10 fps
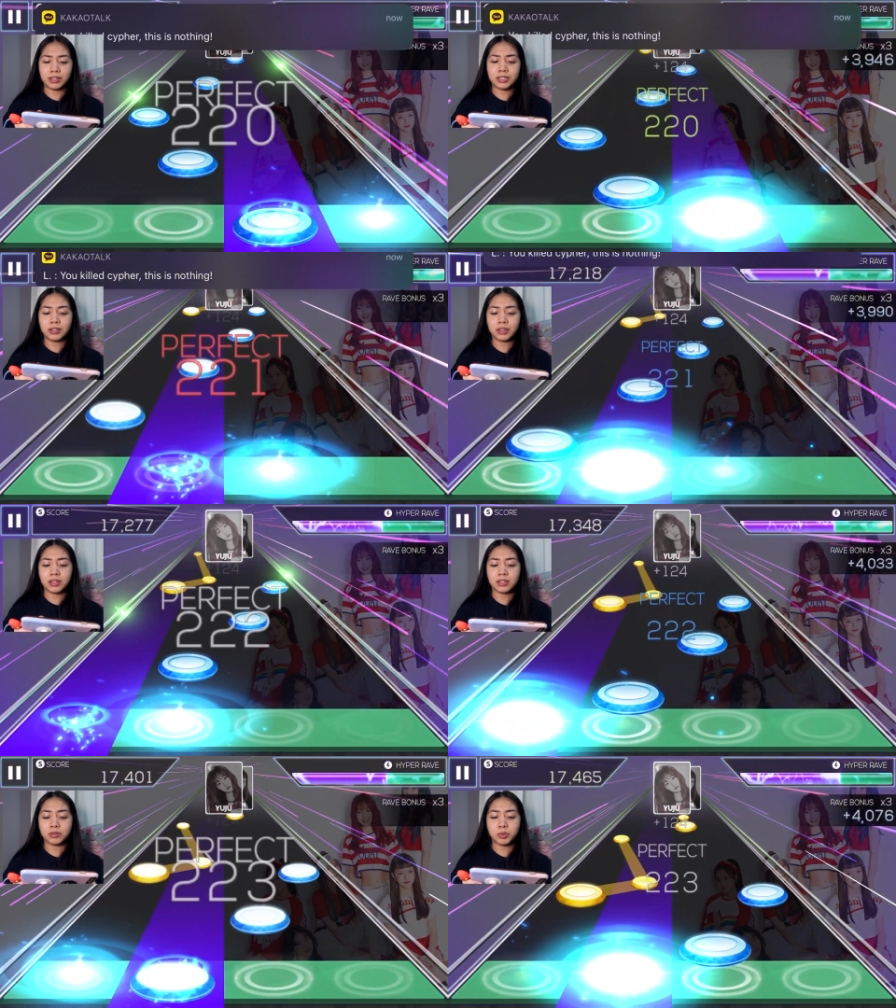I still
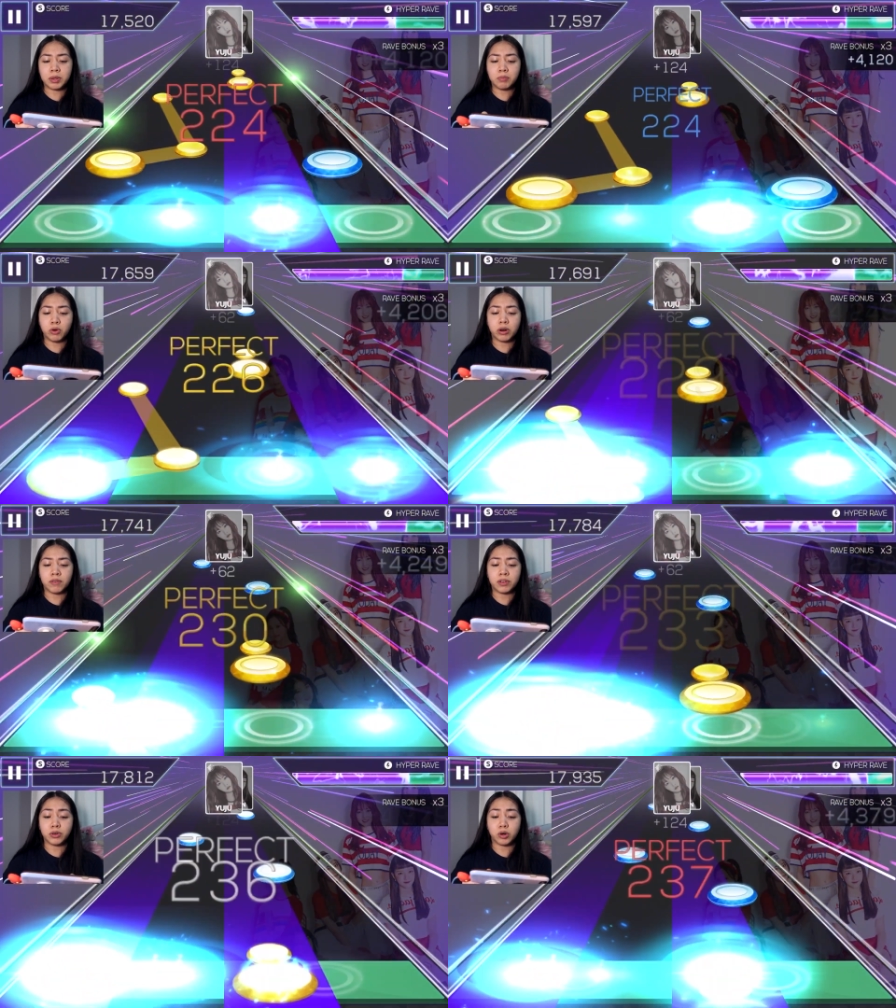think this would be more
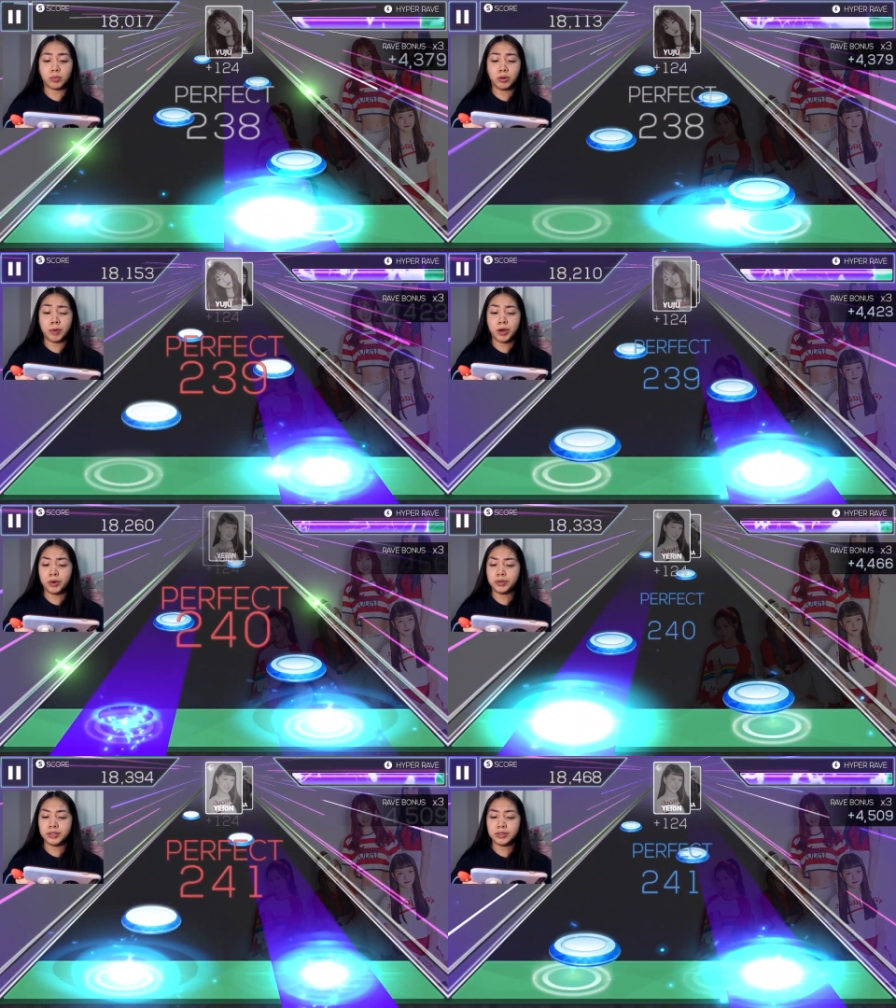of a normal
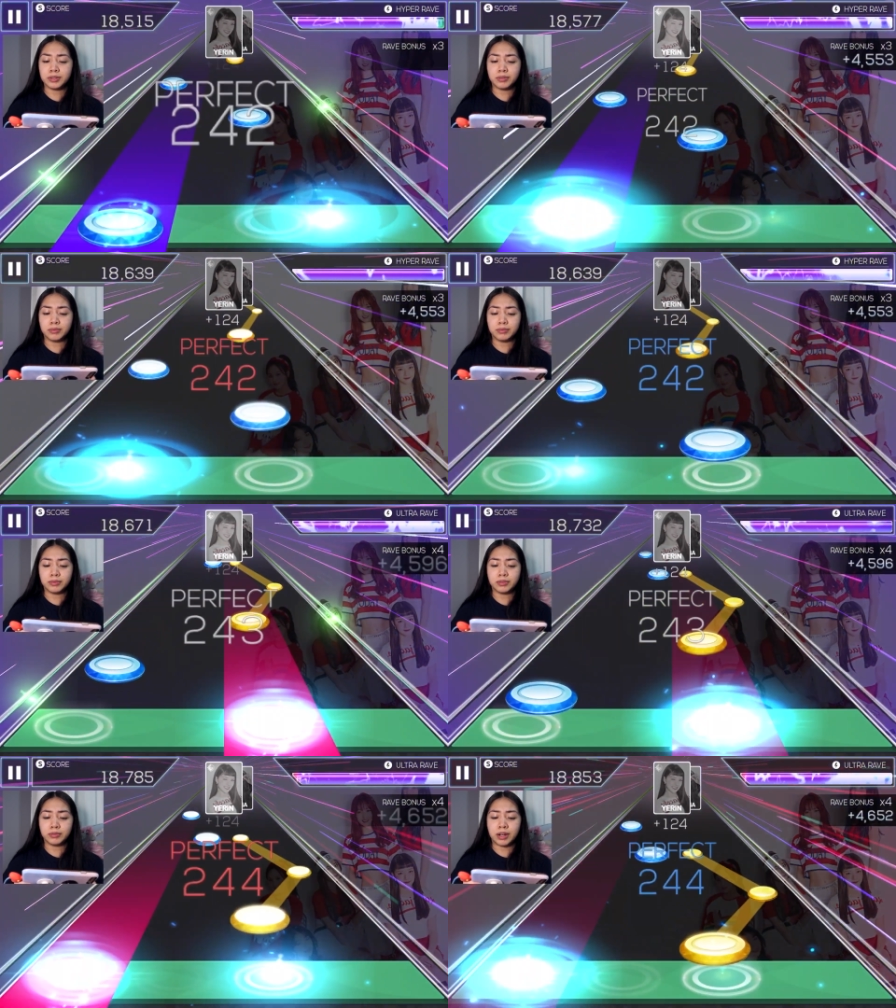mode
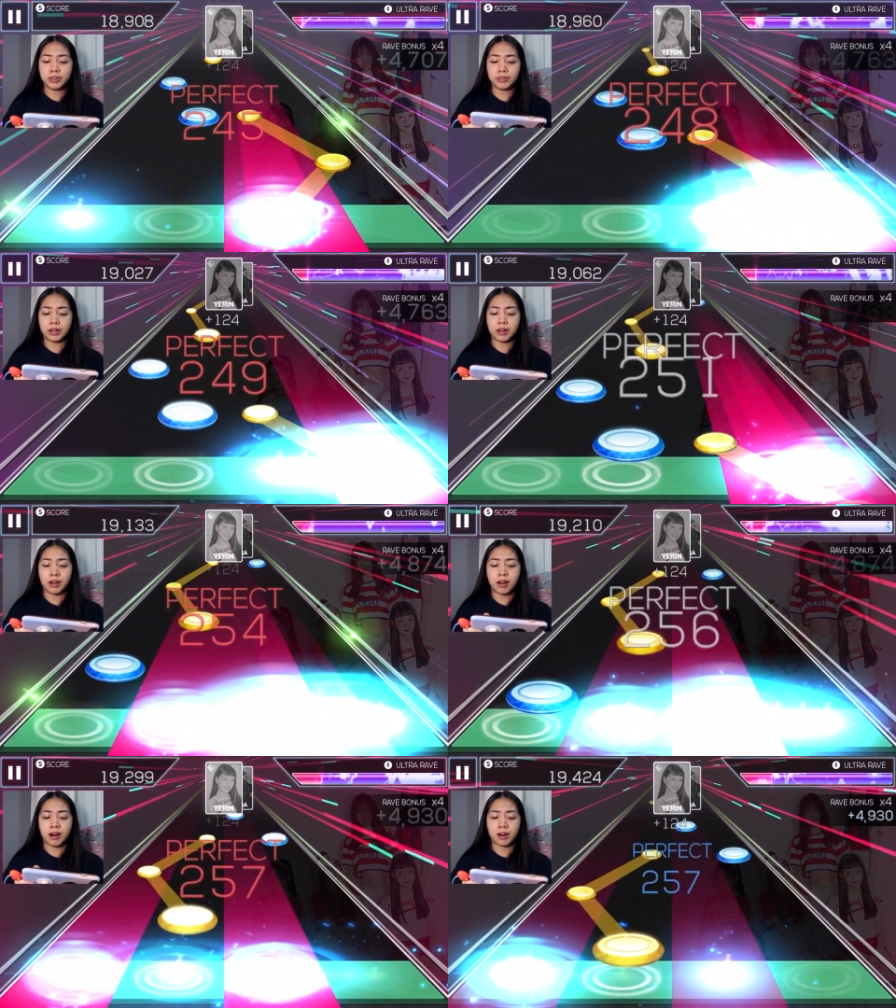rather than a
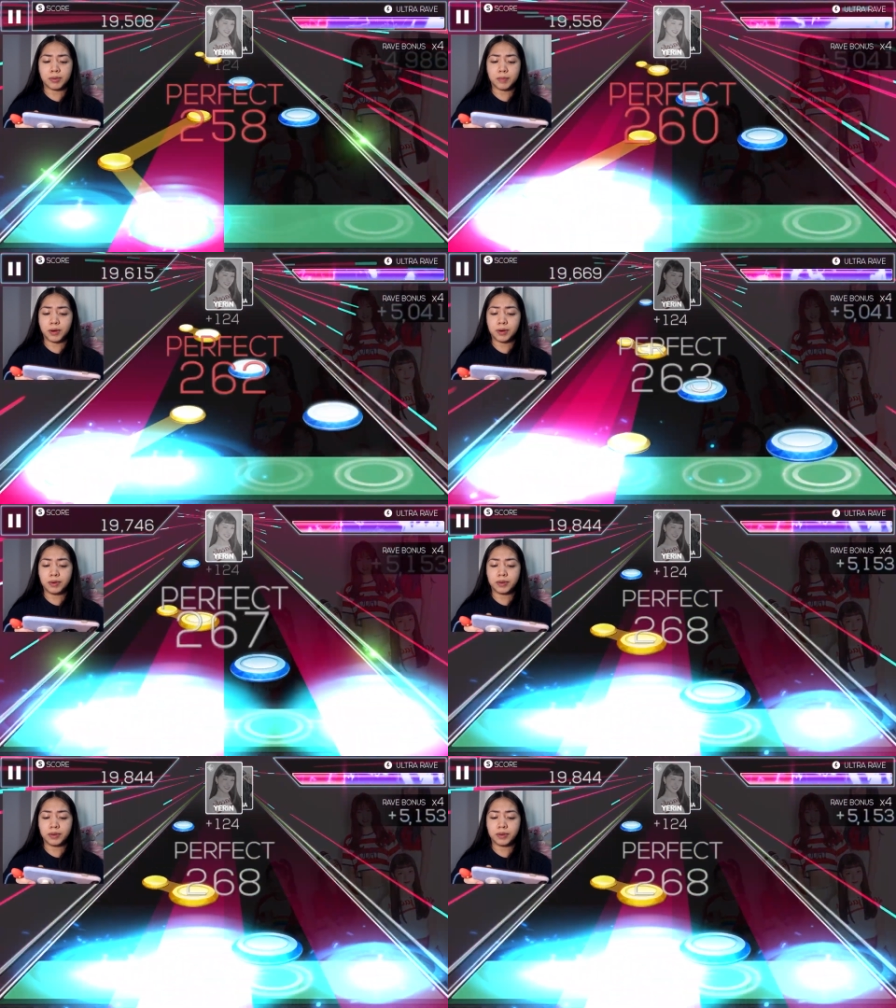hard mode.